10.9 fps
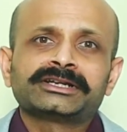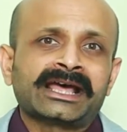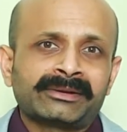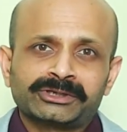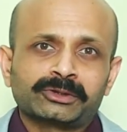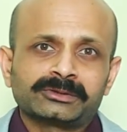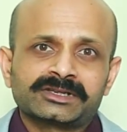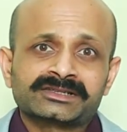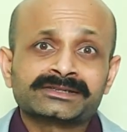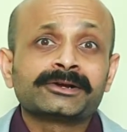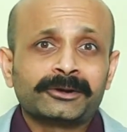
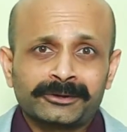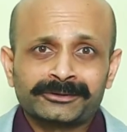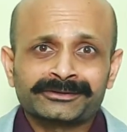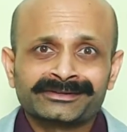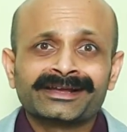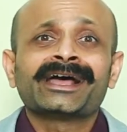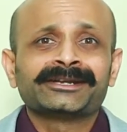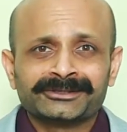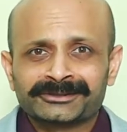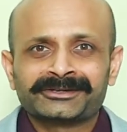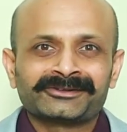diabetologists are
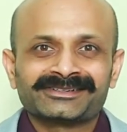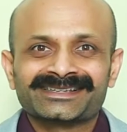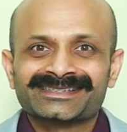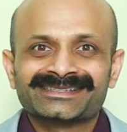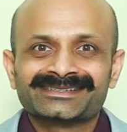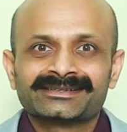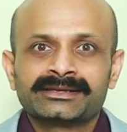endocrinologists.